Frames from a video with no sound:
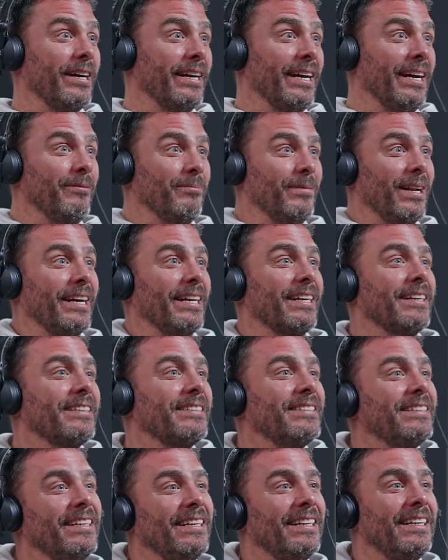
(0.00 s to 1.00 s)
I am.
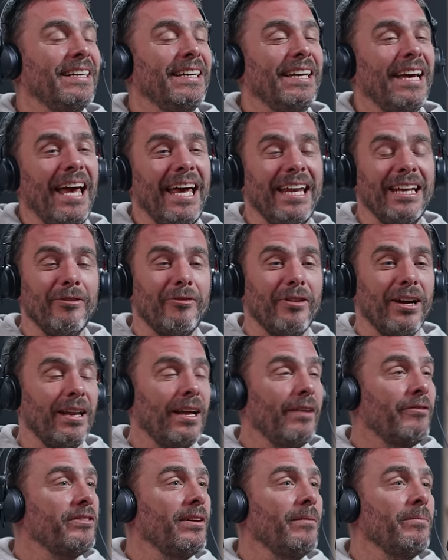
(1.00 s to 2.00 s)
Like Love it. And if I
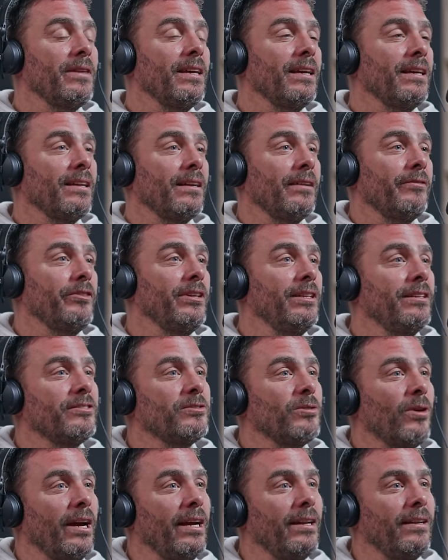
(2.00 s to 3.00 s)
love something and I feel
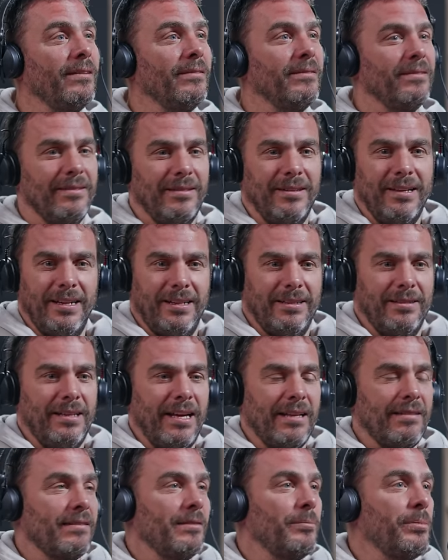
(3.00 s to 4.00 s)
it's right, like
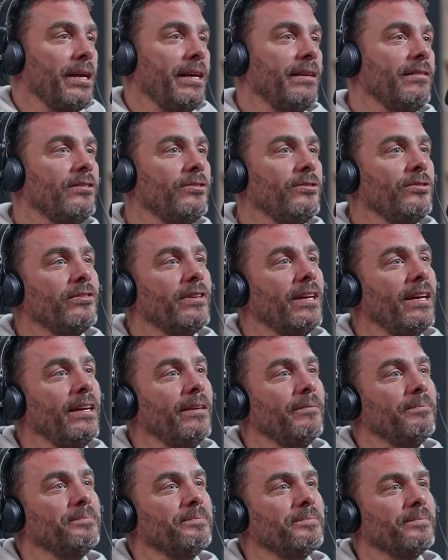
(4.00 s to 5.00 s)
that's the place to
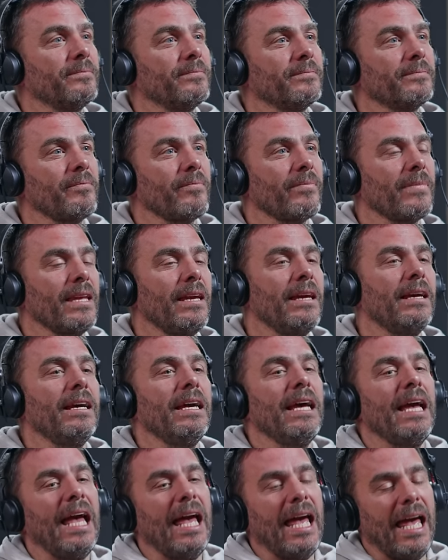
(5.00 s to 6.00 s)
say. Love it.
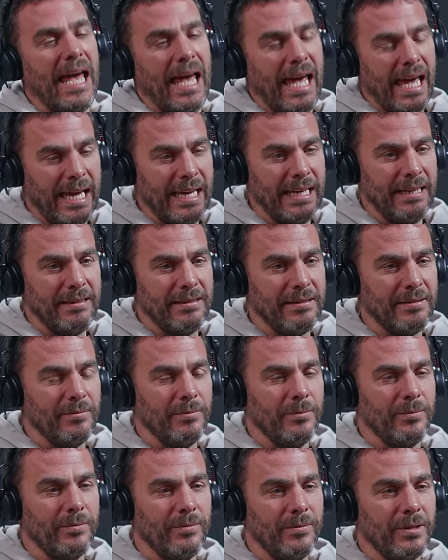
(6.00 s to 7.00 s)
And
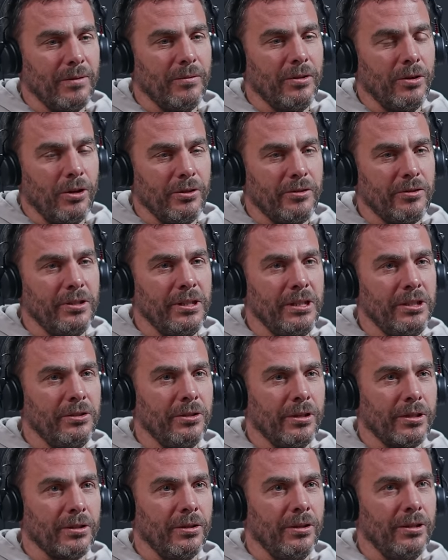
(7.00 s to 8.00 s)
but we also need
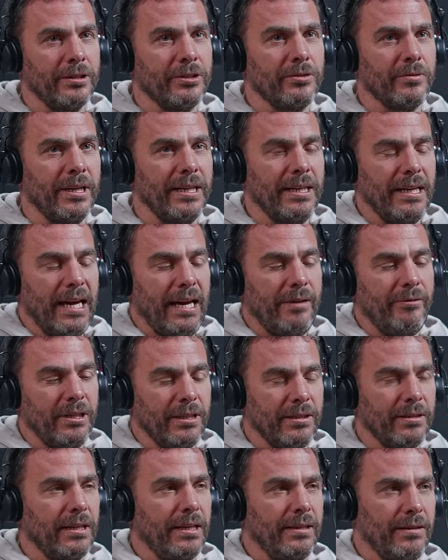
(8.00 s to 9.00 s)
to acknowledge, right,
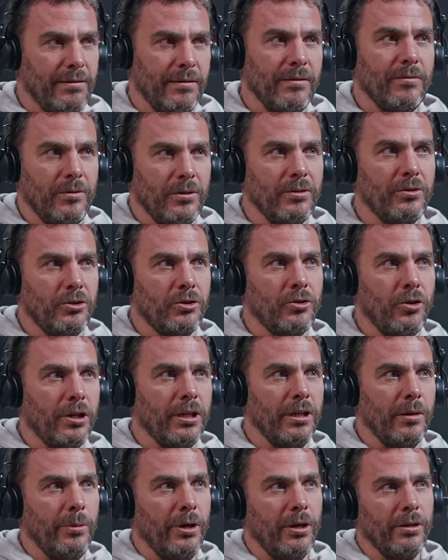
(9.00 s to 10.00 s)
having like
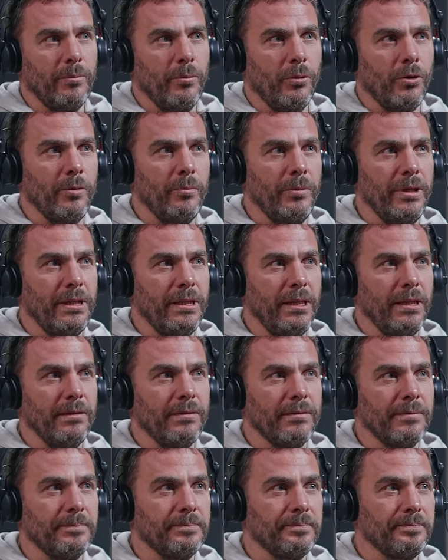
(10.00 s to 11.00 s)
talking about board
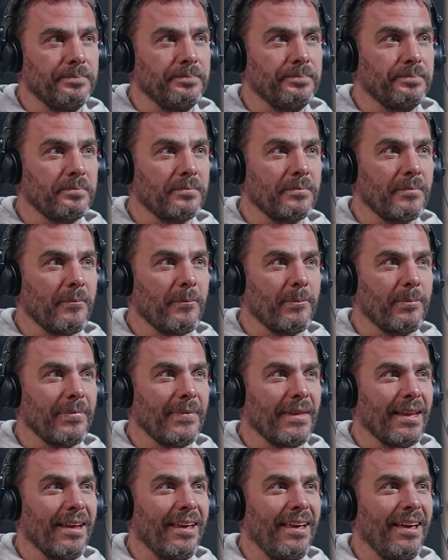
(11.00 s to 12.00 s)
meetings. Yeah.
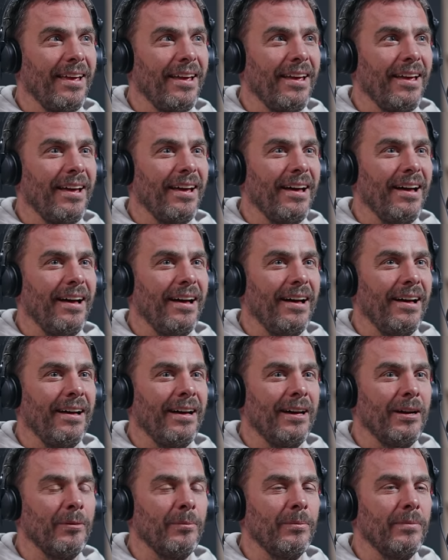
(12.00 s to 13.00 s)

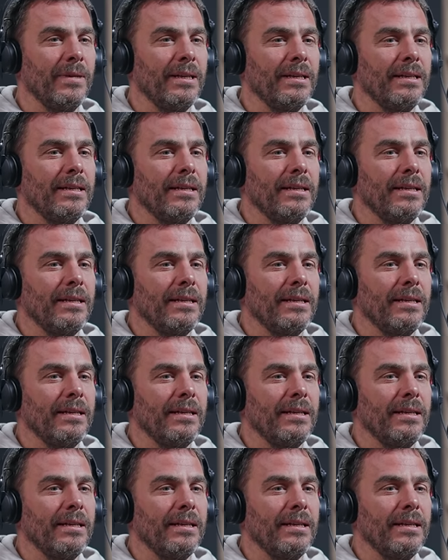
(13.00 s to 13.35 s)
Um